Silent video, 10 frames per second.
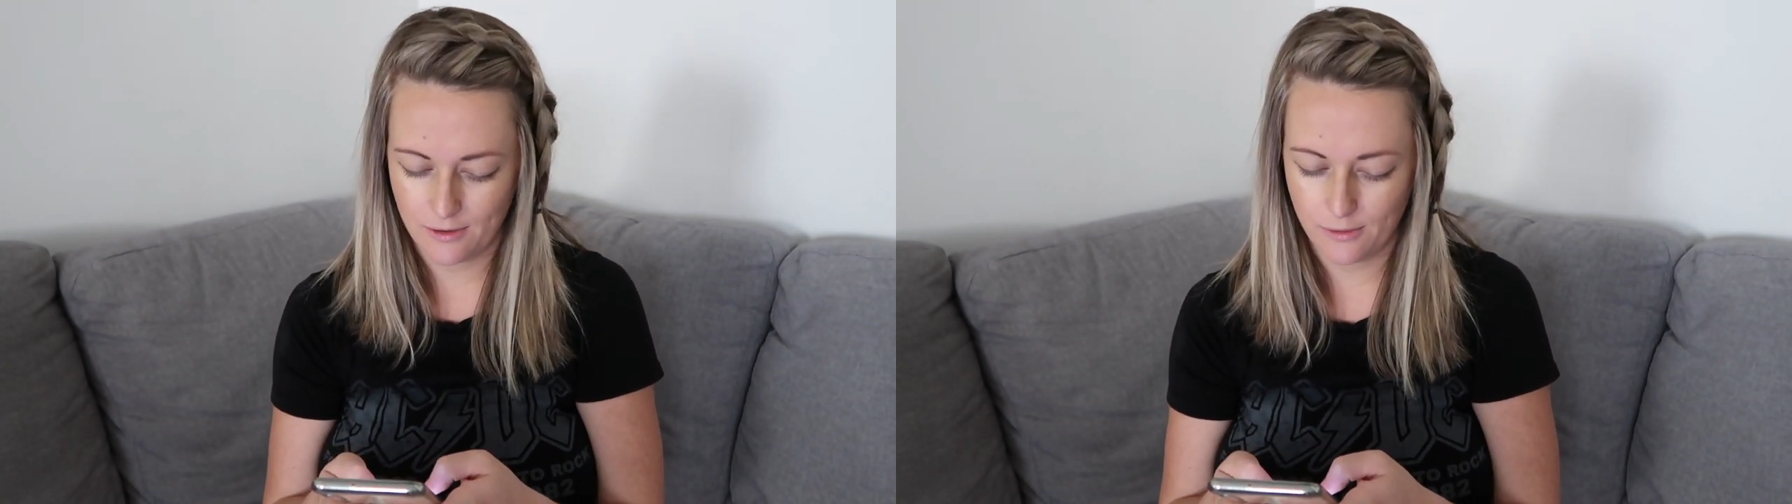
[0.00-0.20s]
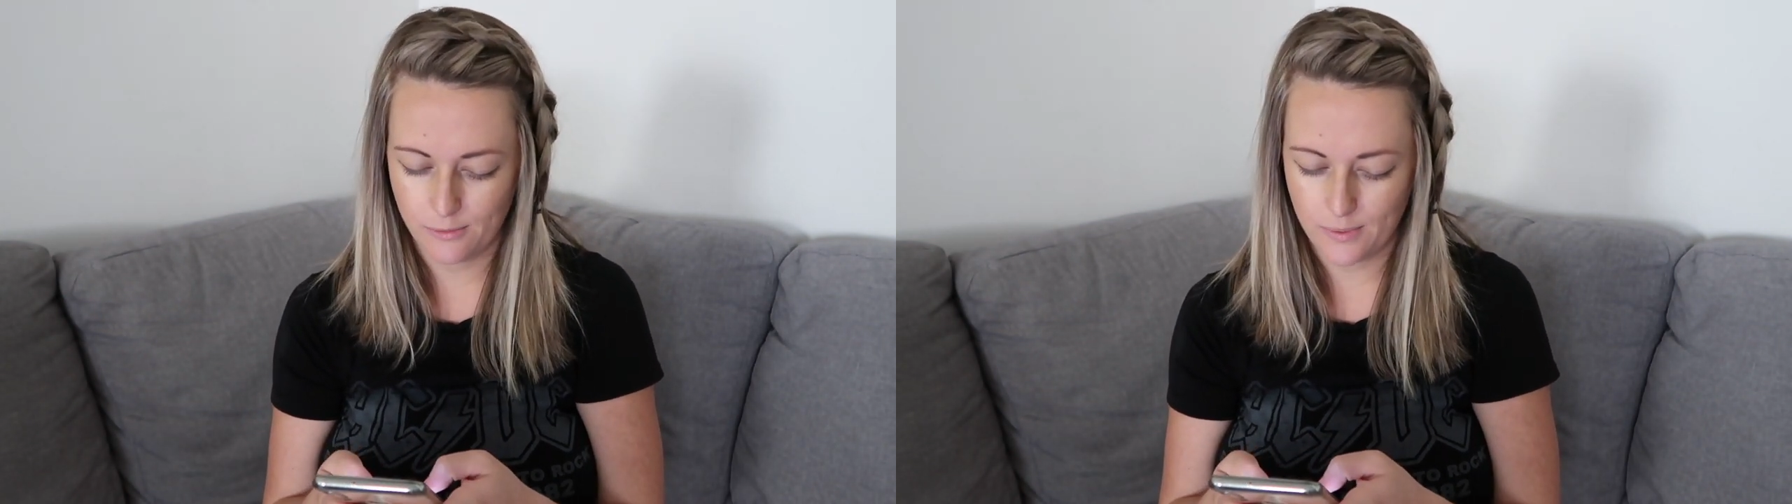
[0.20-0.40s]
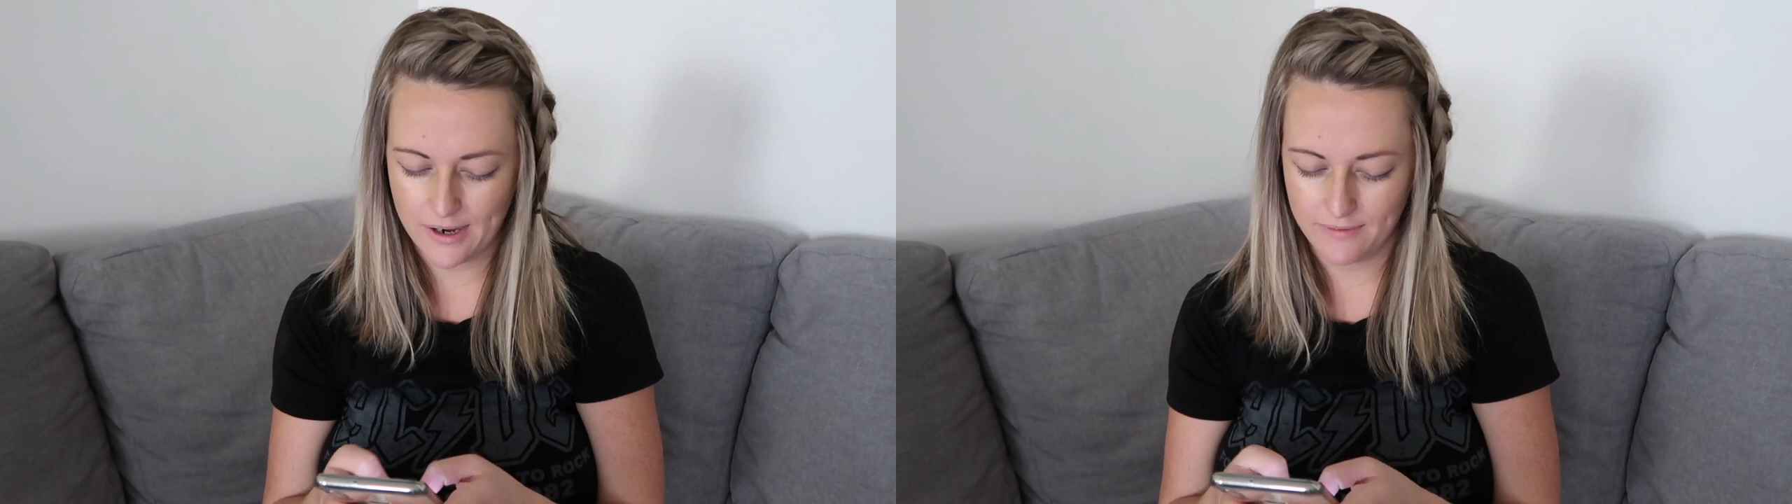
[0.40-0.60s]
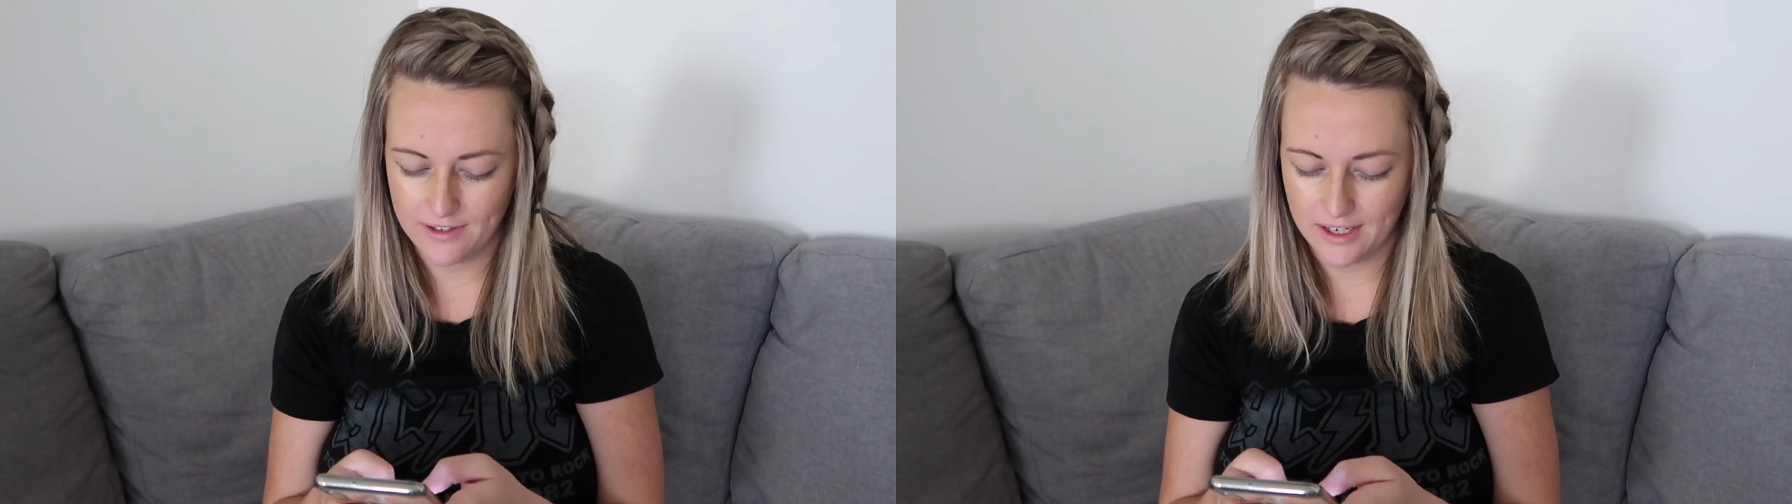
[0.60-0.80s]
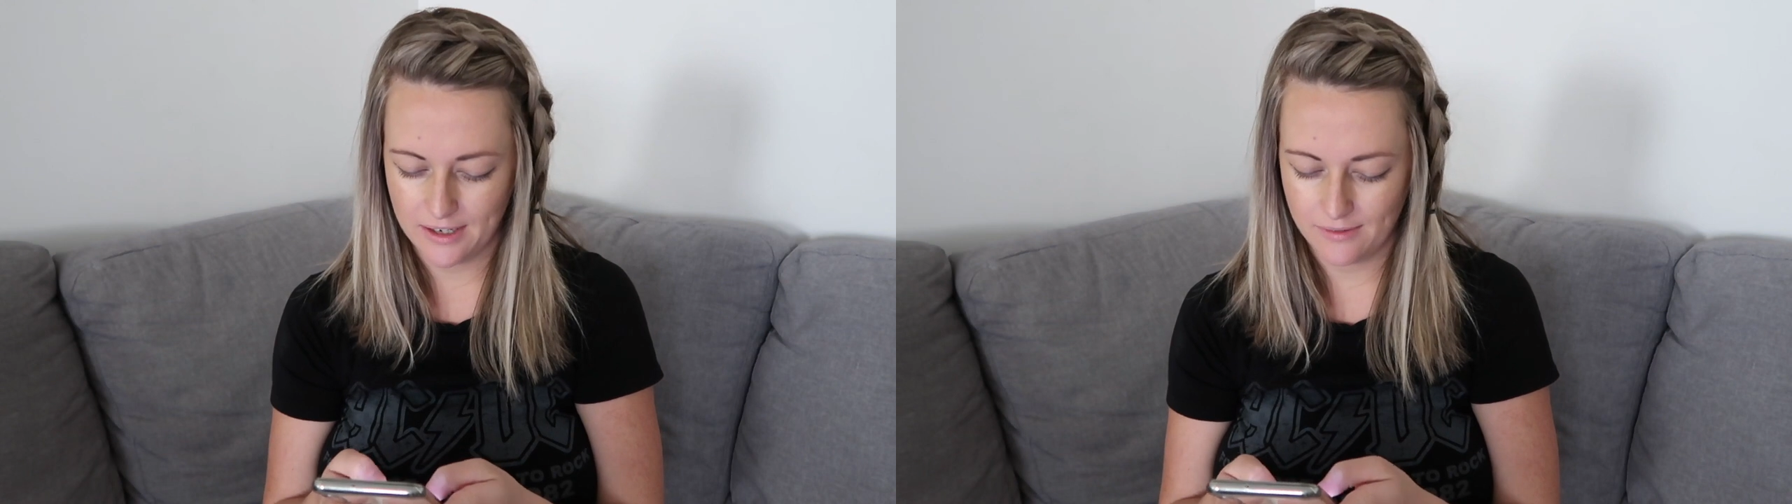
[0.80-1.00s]
old
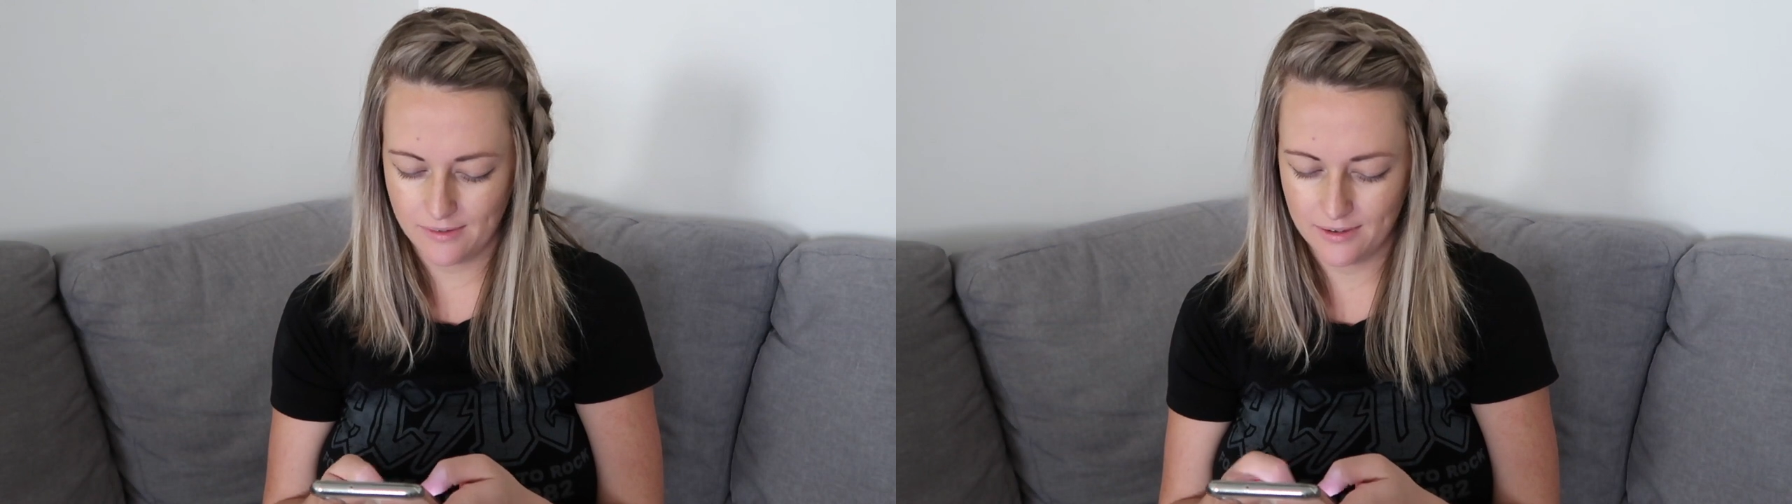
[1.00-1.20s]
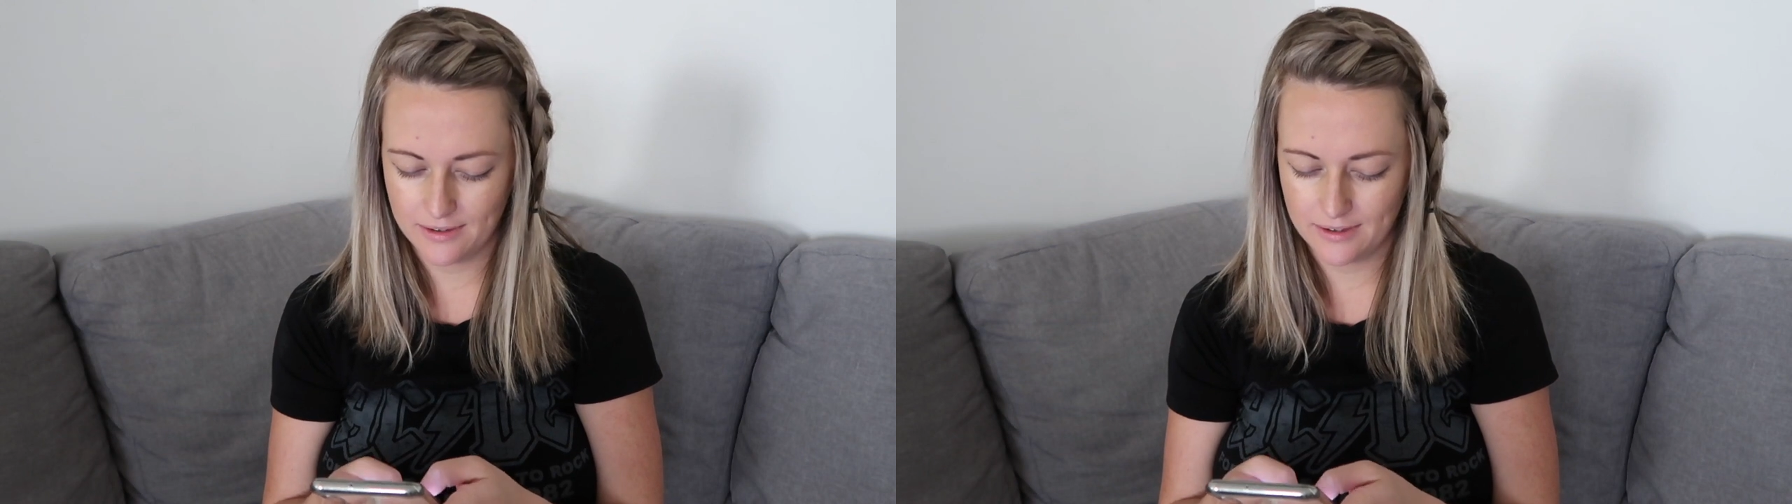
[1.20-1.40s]
wives' tales.